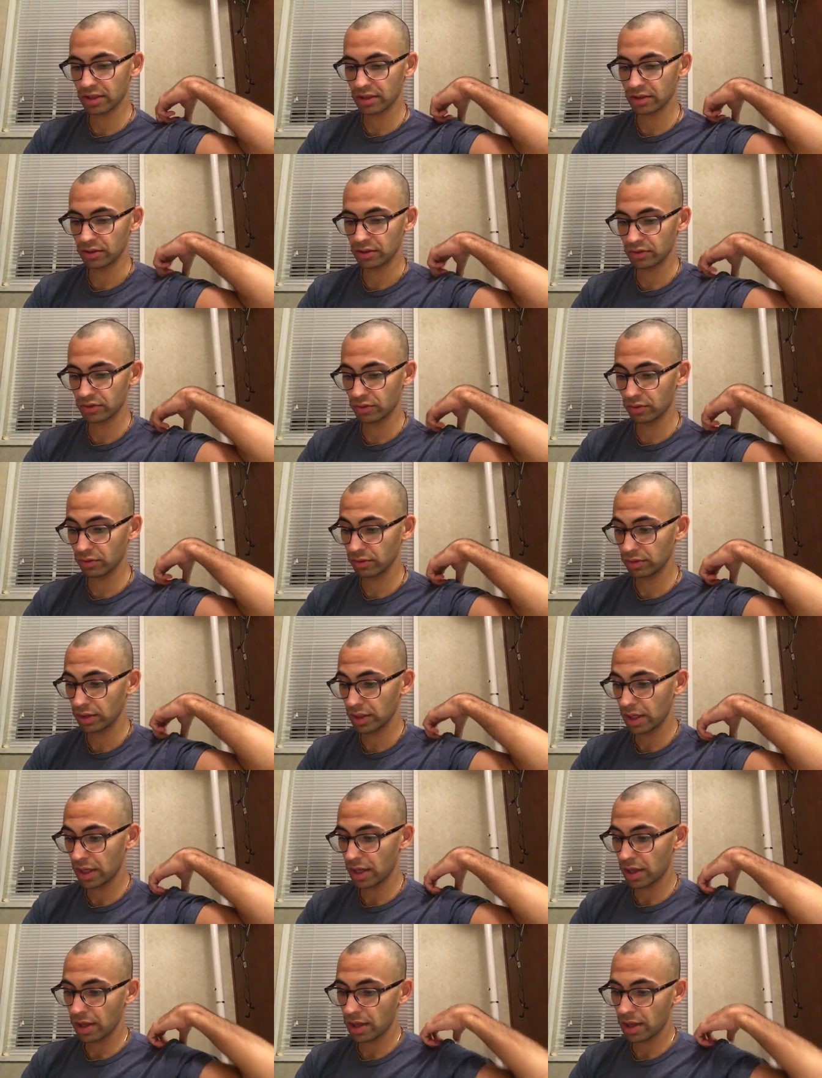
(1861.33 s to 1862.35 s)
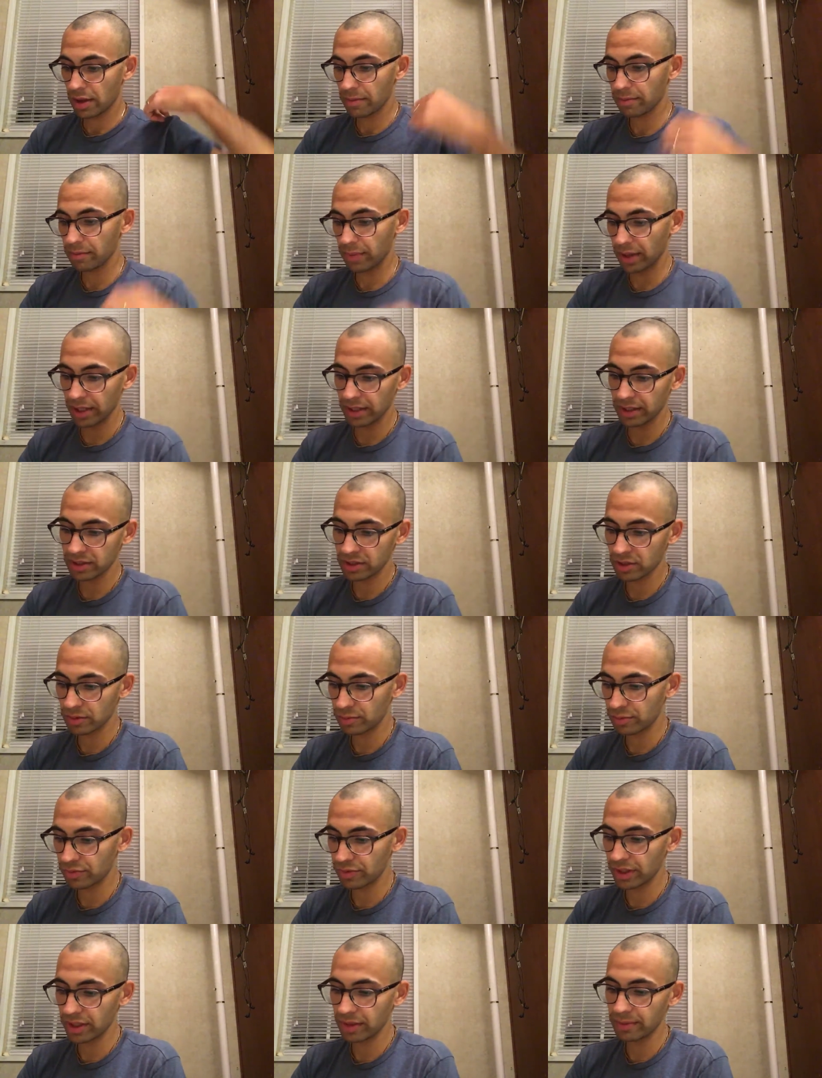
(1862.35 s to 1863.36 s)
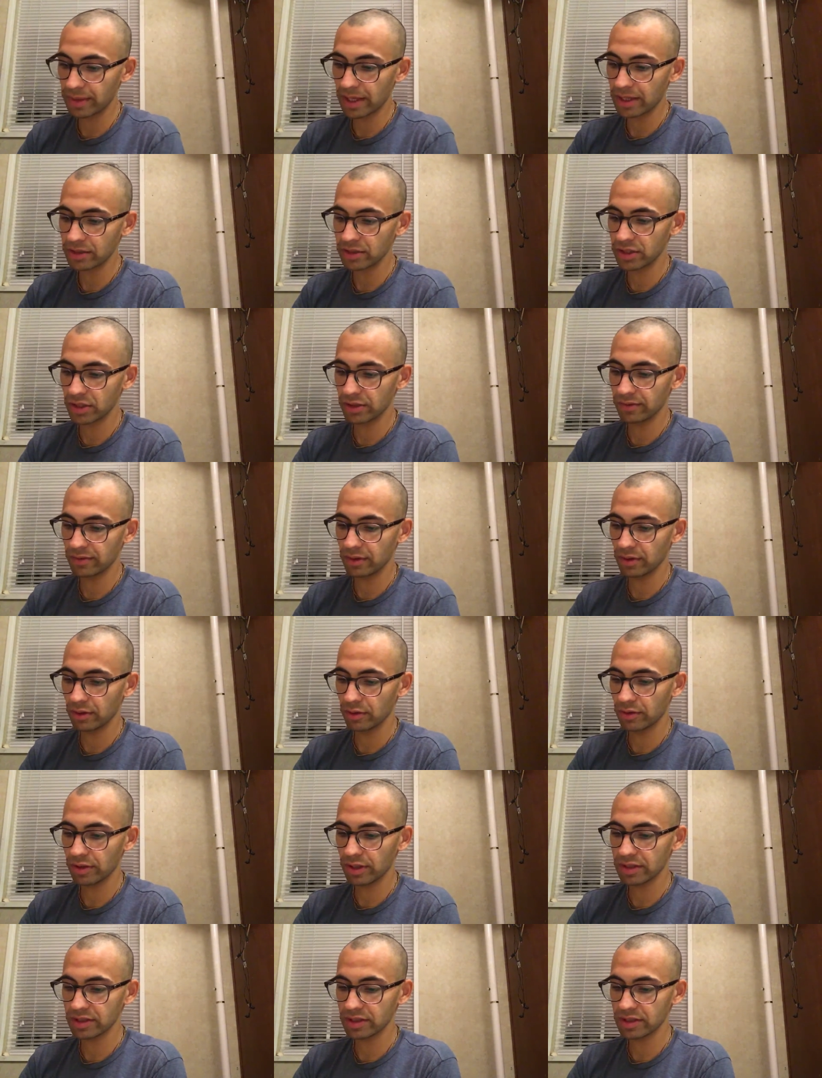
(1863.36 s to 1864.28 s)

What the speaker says: are controlled by the supreme energy of the Lord,